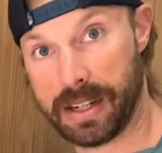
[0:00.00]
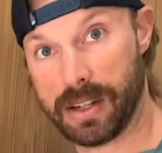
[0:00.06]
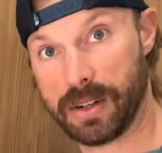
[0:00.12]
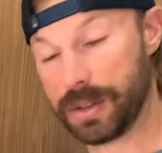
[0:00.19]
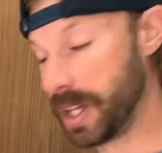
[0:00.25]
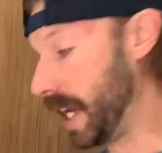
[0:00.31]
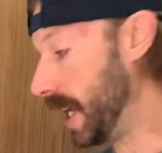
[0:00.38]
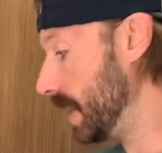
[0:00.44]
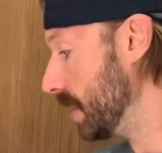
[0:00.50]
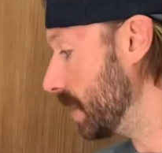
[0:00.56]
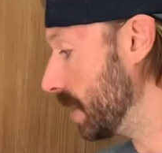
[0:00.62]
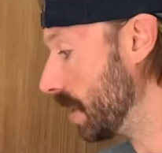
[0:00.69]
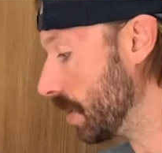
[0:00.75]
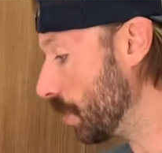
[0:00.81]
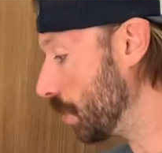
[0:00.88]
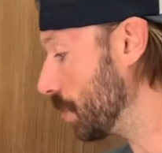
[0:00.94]

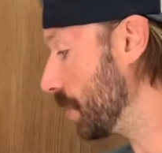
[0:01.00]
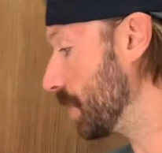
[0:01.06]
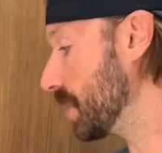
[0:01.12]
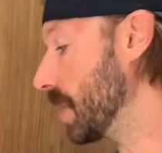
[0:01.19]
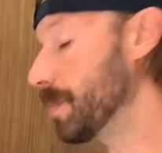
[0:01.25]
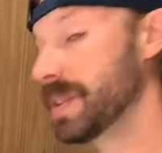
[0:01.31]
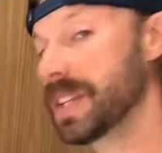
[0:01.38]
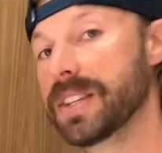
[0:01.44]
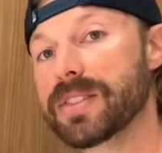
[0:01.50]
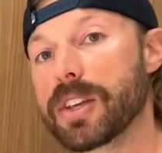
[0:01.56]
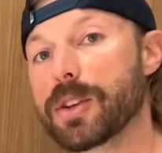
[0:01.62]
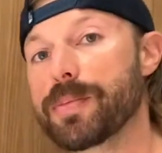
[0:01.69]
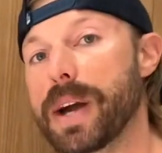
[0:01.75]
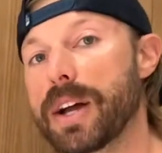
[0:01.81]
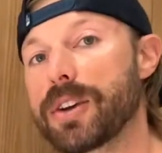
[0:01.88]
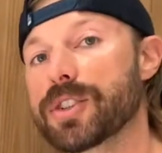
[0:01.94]
Okay. Some of these
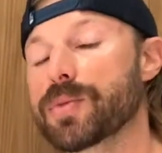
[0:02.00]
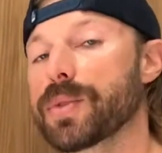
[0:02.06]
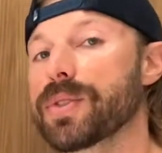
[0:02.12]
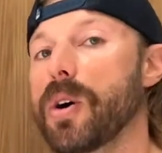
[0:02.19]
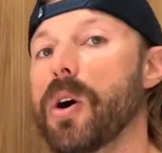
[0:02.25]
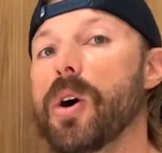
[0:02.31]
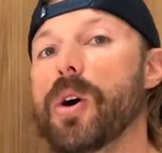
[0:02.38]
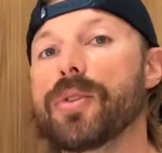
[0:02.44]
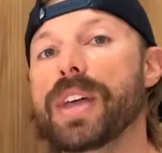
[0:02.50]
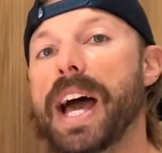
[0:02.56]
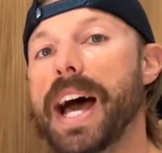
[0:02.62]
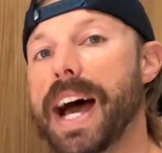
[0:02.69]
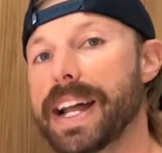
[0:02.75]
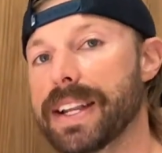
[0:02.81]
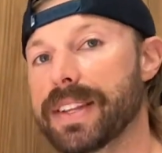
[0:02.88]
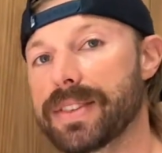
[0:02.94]
other powders with all the
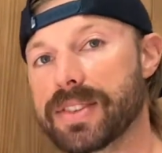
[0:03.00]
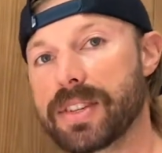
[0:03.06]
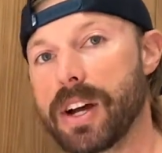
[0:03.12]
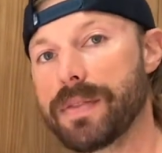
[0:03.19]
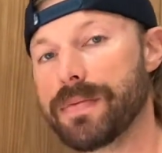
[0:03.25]
added stuff